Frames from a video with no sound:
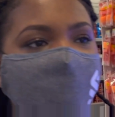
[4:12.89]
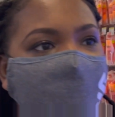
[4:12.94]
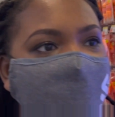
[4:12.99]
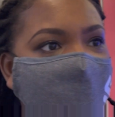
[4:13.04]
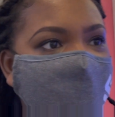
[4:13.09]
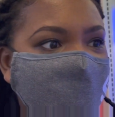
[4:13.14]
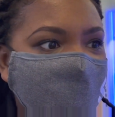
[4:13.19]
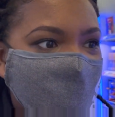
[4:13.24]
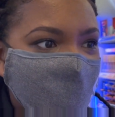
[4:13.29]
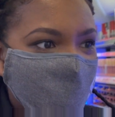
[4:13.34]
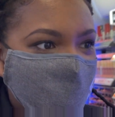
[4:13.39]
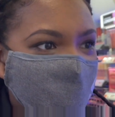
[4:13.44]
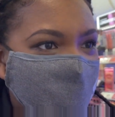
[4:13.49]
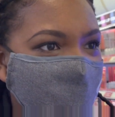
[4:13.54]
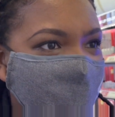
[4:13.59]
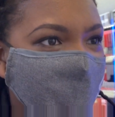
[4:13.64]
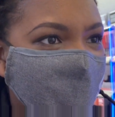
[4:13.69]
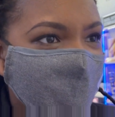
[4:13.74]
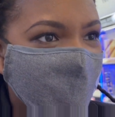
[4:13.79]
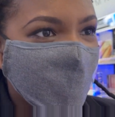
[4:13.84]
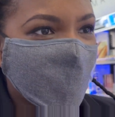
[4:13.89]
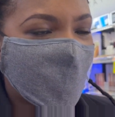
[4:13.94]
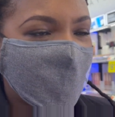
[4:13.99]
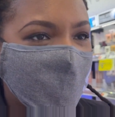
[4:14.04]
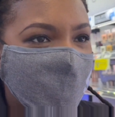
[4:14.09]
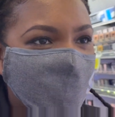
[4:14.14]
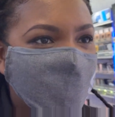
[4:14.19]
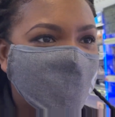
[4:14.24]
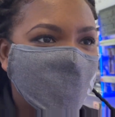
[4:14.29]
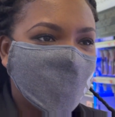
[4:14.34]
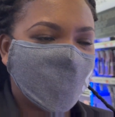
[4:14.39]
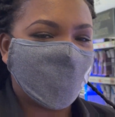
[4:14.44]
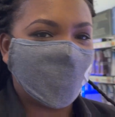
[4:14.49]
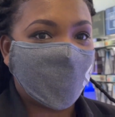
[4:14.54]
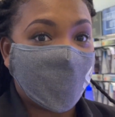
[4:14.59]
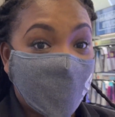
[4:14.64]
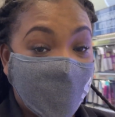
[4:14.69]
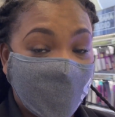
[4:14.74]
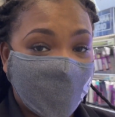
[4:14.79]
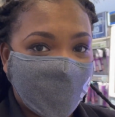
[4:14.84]
Guys, one thing about
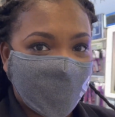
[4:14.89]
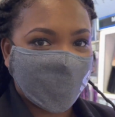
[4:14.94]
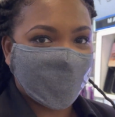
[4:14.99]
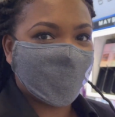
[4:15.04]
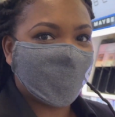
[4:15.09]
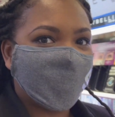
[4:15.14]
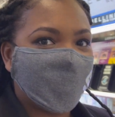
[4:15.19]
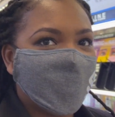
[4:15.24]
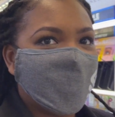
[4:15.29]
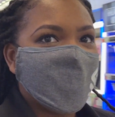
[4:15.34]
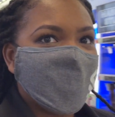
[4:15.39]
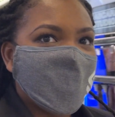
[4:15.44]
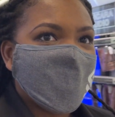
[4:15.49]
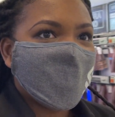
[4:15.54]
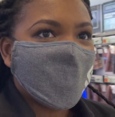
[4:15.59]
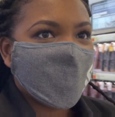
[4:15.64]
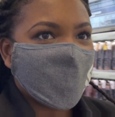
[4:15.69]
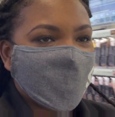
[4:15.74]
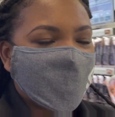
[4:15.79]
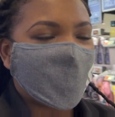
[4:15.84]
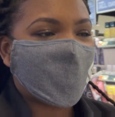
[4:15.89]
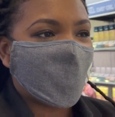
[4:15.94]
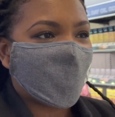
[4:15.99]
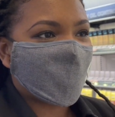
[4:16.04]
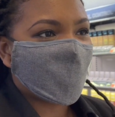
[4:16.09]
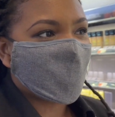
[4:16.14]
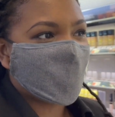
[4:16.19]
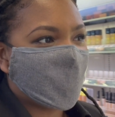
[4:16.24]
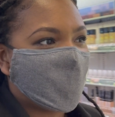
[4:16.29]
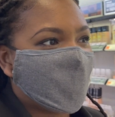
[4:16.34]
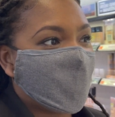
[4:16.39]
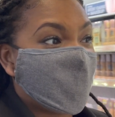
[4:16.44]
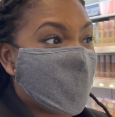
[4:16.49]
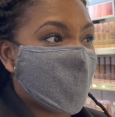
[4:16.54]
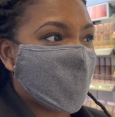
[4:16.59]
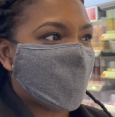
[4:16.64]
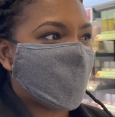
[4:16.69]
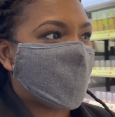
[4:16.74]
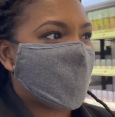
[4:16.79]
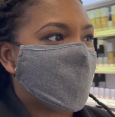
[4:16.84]
vlogging and carrying around a
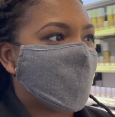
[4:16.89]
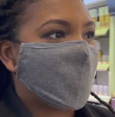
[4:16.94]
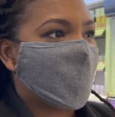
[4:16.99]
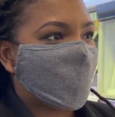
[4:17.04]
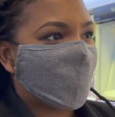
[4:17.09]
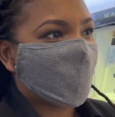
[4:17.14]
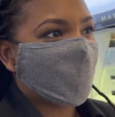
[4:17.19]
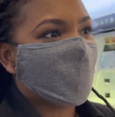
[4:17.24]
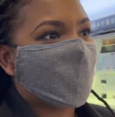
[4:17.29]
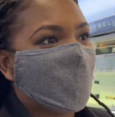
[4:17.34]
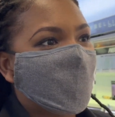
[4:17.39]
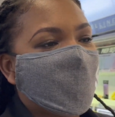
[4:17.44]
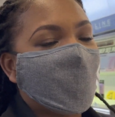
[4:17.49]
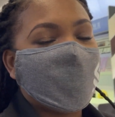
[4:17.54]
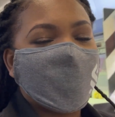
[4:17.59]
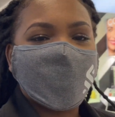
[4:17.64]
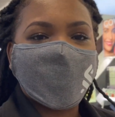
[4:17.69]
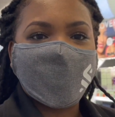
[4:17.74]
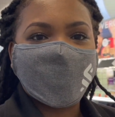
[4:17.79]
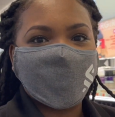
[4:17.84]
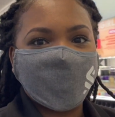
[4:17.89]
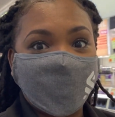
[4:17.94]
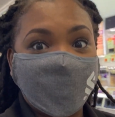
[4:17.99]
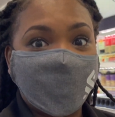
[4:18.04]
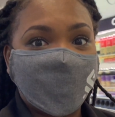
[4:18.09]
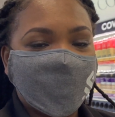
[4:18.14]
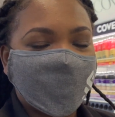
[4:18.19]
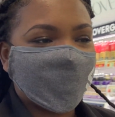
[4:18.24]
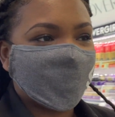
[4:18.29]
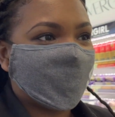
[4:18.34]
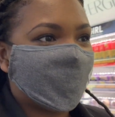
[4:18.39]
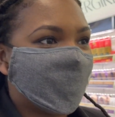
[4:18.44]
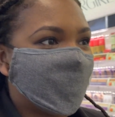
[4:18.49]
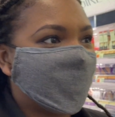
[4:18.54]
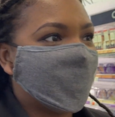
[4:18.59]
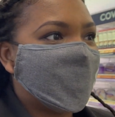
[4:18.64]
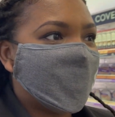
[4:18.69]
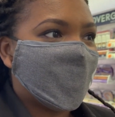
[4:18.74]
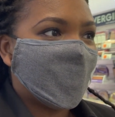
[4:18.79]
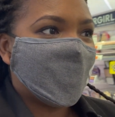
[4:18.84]
camera in public, you get a lot of looks.
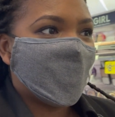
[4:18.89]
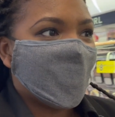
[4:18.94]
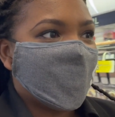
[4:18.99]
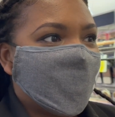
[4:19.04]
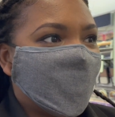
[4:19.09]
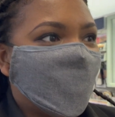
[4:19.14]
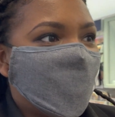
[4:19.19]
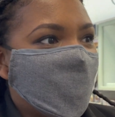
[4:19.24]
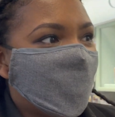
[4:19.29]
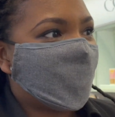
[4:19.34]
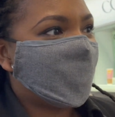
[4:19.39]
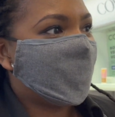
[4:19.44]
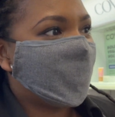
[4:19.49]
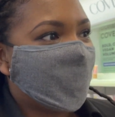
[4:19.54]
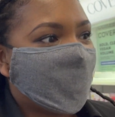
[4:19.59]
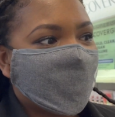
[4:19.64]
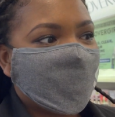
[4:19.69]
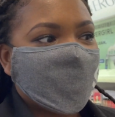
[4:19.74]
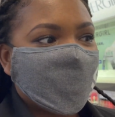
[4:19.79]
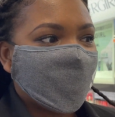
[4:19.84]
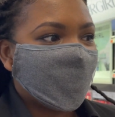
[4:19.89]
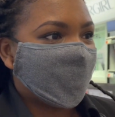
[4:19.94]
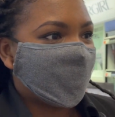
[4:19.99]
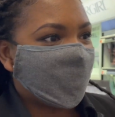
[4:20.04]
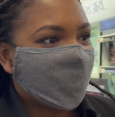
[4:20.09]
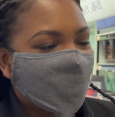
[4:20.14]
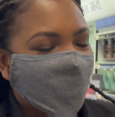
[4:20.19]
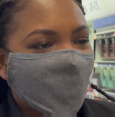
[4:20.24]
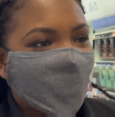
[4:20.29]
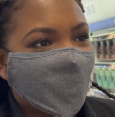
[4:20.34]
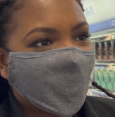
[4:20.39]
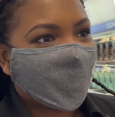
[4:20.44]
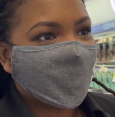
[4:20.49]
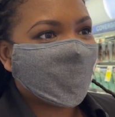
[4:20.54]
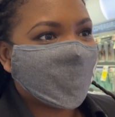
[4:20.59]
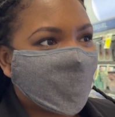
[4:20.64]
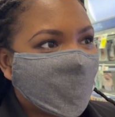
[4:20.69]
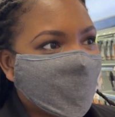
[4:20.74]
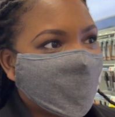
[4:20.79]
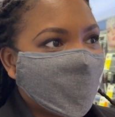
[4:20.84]
People look at you like you're
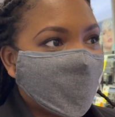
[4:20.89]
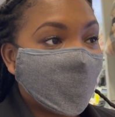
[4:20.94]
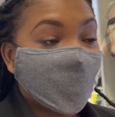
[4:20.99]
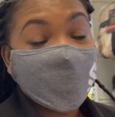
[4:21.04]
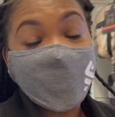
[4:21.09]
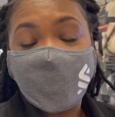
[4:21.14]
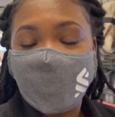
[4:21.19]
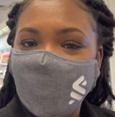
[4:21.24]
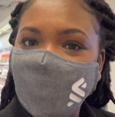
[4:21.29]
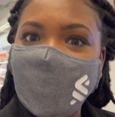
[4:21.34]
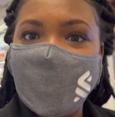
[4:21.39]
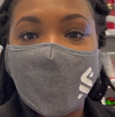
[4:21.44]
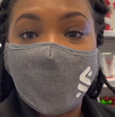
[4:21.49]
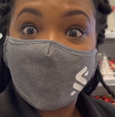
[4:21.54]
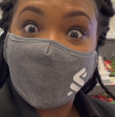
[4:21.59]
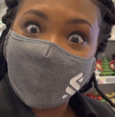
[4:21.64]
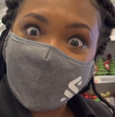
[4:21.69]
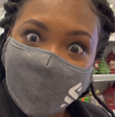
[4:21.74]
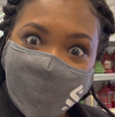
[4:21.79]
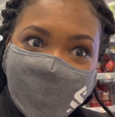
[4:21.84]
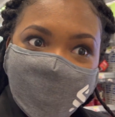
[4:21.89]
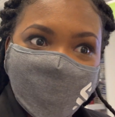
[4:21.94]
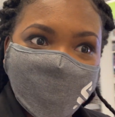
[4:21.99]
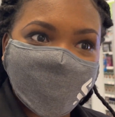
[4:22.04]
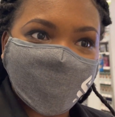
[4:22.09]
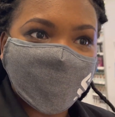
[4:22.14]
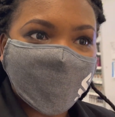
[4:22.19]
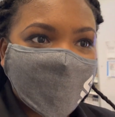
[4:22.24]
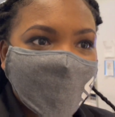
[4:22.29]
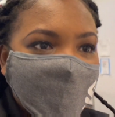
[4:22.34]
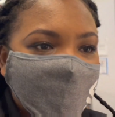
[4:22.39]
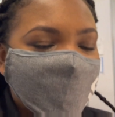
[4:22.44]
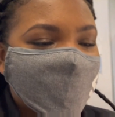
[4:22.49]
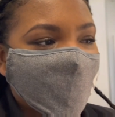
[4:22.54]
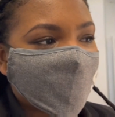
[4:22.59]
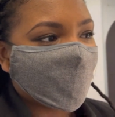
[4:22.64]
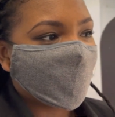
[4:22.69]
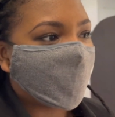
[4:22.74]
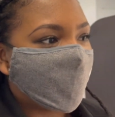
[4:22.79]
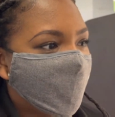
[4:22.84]
crazy. Well, I am. It's
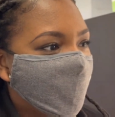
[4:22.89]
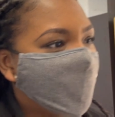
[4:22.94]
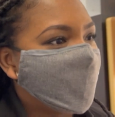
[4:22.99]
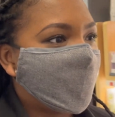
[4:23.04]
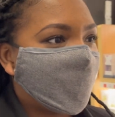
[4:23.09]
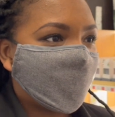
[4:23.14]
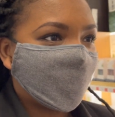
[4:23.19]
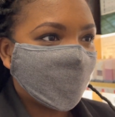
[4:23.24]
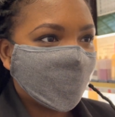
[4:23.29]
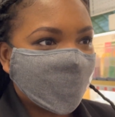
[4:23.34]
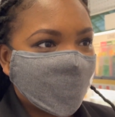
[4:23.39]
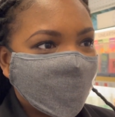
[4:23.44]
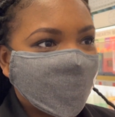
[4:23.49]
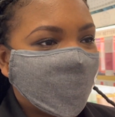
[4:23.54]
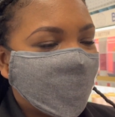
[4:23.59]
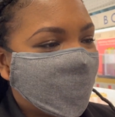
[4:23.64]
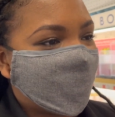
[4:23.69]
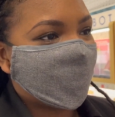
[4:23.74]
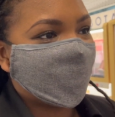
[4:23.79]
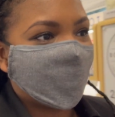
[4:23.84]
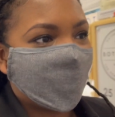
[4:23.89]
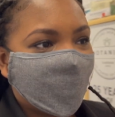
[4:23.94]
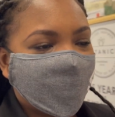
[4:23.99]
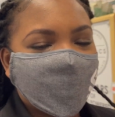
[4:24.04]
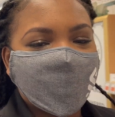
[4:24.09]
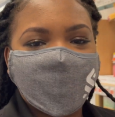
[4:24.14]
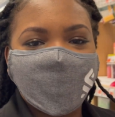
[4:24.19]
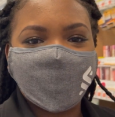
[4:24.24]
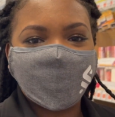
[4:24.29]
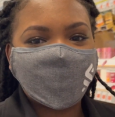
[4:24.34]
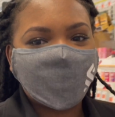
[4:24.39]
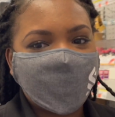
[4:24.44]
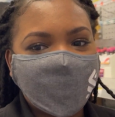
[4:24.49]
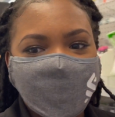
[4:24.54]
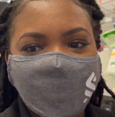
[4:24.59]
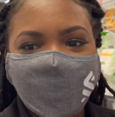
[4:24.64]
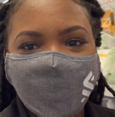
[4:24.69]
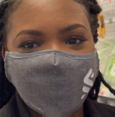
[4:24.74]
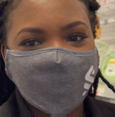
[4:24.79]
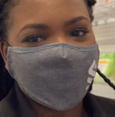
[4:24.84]
like, no, I literally do not care
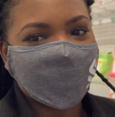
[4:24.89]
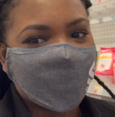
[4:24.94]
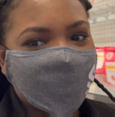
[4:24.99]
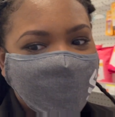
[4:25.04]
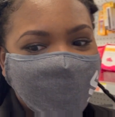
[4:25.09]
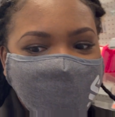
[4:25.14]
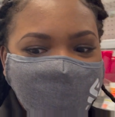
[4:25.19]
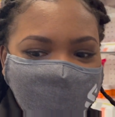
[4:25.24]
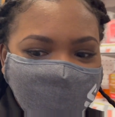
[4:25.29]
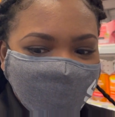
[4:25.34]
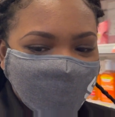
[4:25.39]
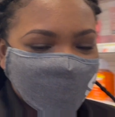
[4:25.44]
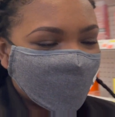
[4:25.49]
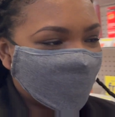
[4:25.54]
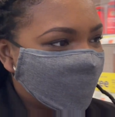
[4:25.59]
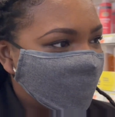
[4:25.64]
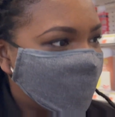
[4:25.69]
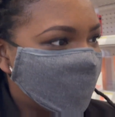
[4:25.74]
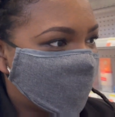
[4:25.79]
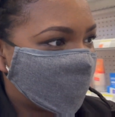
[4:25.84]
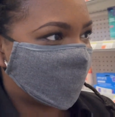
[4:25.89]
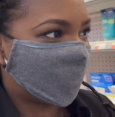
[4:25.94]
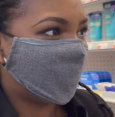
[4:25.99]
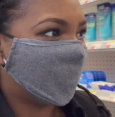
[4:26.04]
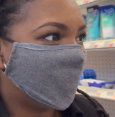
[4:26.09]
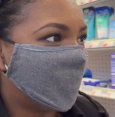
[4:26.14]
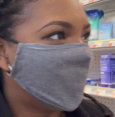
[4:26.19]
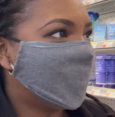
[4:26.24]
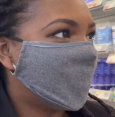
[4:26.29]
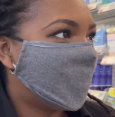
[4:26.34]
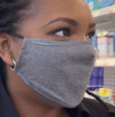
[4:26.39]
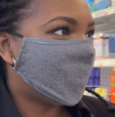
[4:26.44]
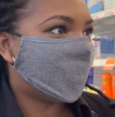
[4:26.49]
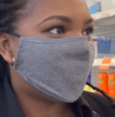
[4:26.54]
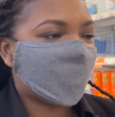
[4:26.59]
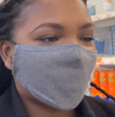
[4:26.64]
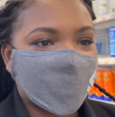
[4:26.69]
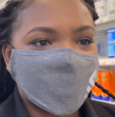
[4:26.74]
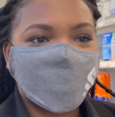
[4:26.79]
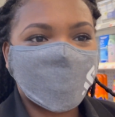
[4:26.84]
whatsoever. Like, what are they gonna do?
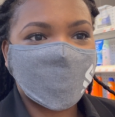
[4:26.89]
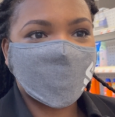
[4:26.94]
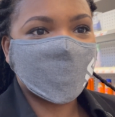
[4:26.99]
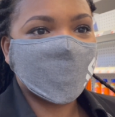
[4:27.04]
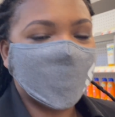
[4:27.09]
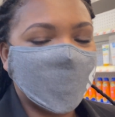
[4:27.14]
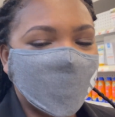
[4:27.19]
Fight me?